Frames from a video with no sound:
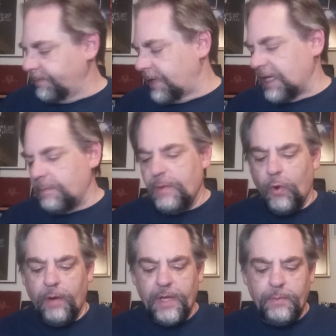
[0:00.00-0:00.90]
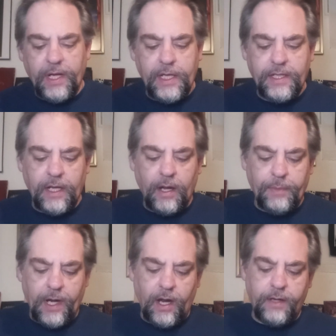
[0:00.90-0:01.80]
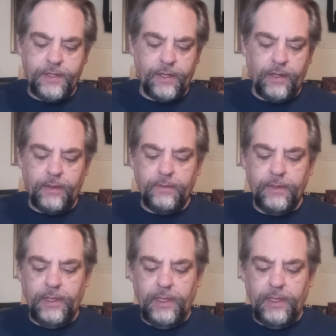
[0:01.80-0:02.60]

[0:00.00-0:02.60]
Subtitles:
not to be morbid, but he's getting up there, so